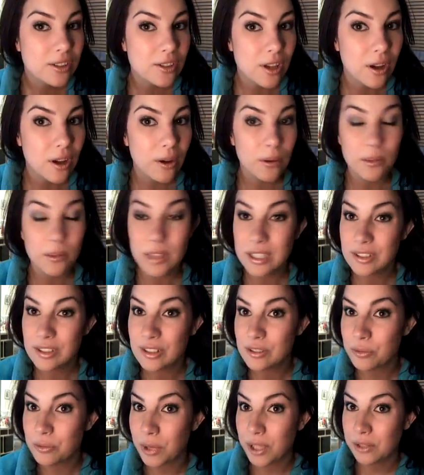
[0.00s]
So this
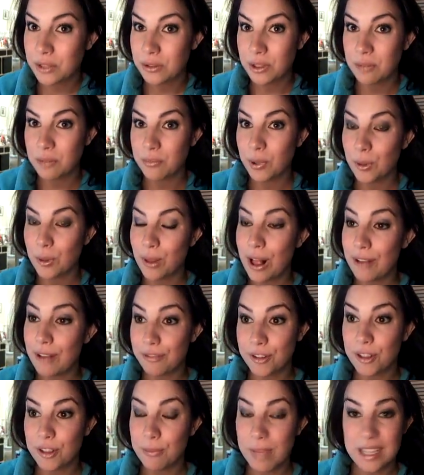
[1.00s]
is what you can pull
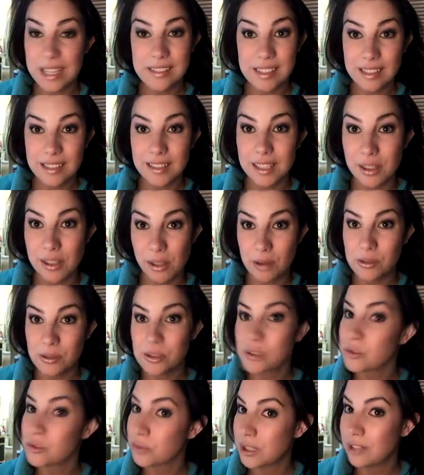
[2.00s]
off with basically
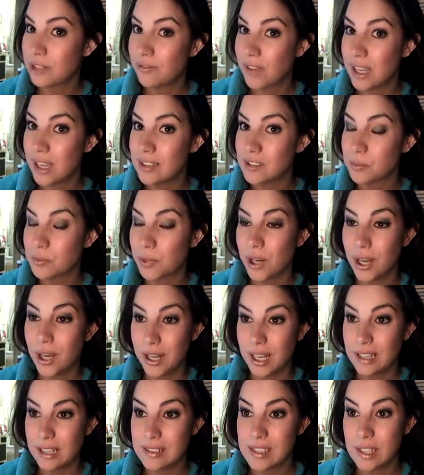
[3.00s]
those 3 face
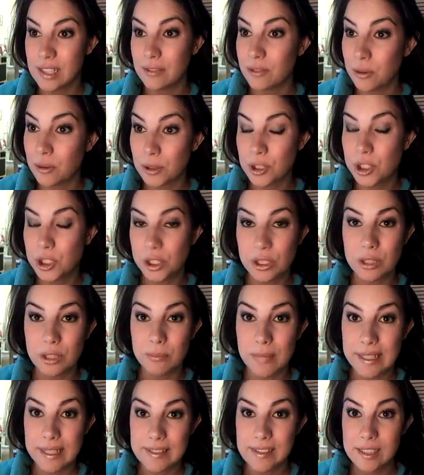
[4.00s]
products. And of course you
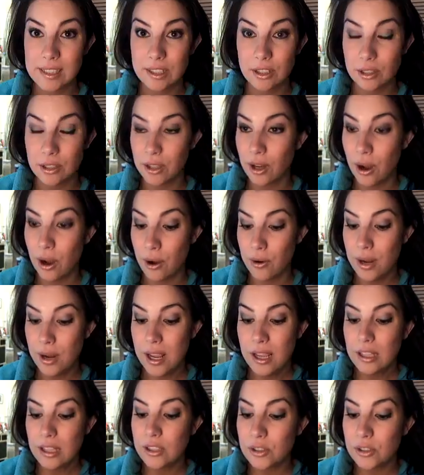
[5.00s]
could mix in your own.